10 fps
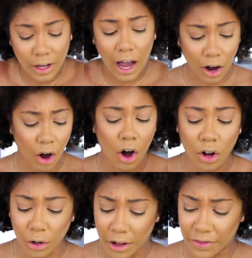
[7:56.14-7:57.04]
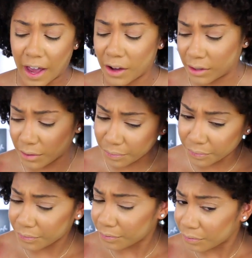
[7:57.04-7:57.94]
Alcohol on 1,000.
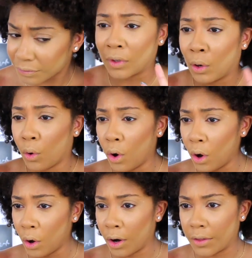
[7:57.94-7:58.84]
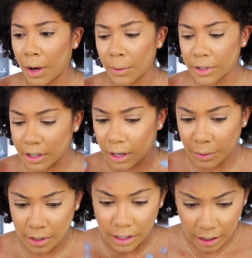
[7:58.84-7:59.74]
Woo, that
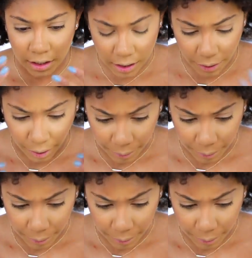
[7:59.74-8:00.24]
was intense, okay.